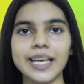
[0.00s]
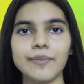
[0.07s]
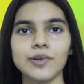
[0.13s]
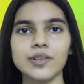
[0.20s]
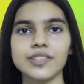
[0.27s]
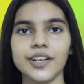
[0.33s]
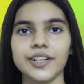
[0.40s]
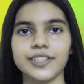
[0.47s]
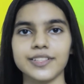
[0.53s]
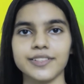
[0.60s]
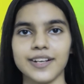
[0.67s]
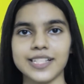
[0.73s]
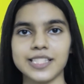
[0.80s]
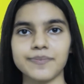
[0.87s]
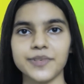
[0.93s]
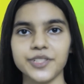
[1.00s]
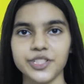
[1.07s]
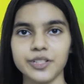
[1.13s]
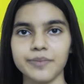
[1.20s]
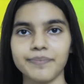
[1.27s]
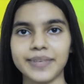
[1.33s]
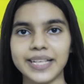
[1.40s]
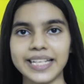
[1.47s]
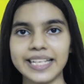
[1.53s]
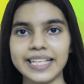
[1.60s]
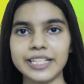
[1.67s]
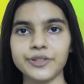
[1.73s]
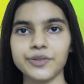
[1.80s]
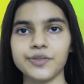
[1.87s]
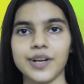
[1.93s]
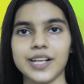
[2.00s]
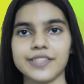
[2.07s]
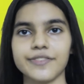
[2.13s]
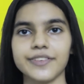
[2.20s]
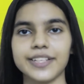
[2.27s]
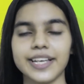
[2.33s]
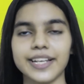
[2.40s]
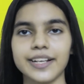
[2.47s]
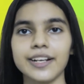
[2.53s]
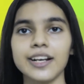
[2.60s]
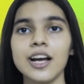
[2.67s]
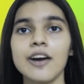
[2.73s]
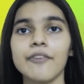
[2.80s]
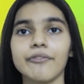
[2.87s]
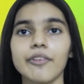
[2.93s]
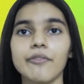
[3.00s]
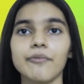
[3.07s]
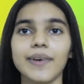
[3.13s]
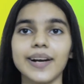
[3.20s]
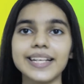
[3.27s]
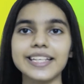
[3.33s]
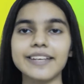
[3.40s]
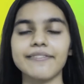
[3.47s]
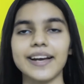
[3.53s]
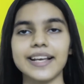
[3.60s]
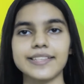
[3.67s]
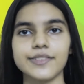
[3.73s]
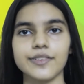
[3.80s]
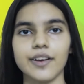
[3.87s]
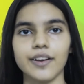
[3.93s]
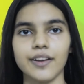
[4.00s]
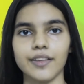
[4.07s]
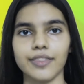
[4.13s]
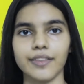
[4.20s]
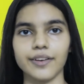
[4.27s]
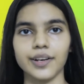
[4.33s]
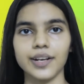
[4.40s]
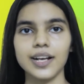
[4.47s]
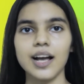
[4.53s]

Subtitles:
cables are the transmission media to transfer data from one device to another.